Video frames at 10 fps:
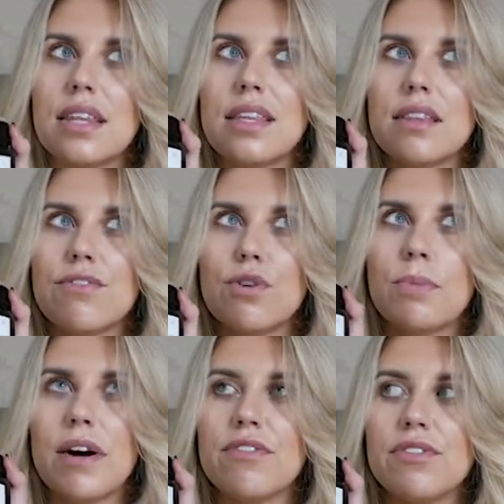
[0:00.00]
I think four
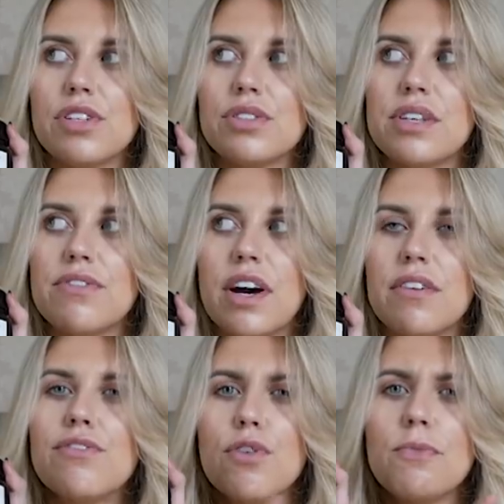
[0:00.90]
pound fifty, or is it
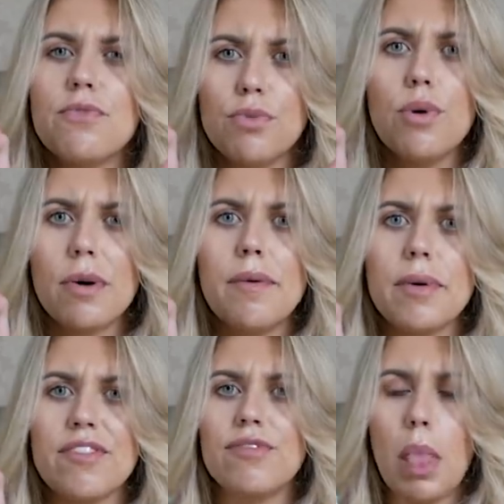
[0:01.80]
five? Four, four pound
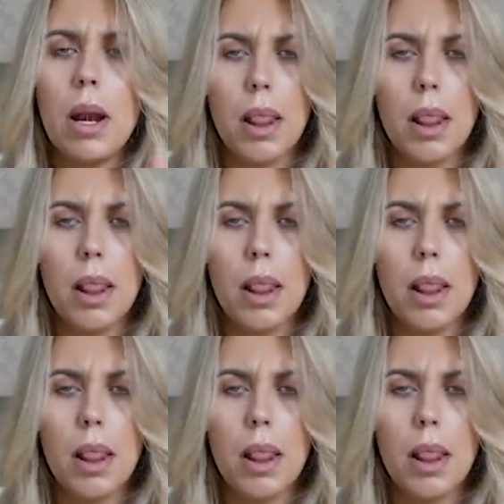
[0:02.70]
fifty, four